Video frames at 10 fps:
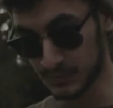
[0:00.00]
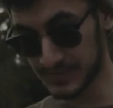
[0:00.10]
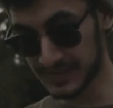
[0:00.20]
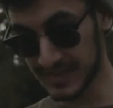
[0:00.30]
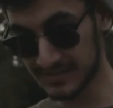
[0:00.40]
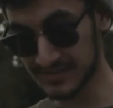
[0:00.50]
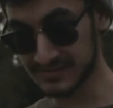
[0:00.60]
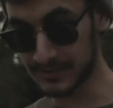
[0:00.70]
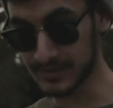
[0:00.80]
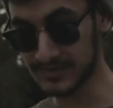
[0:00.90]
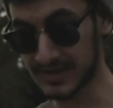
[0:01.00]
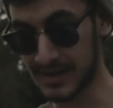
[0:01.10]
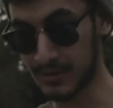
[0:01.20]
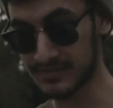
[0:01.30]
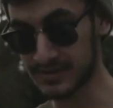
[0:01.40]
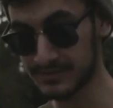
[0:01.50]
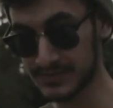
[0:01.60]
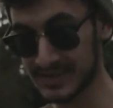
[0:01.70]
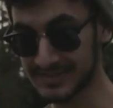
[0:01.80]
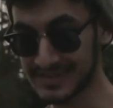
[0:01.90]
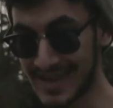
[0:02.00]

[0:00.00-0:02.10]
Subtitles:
What the catalysts don't obtain, however, is the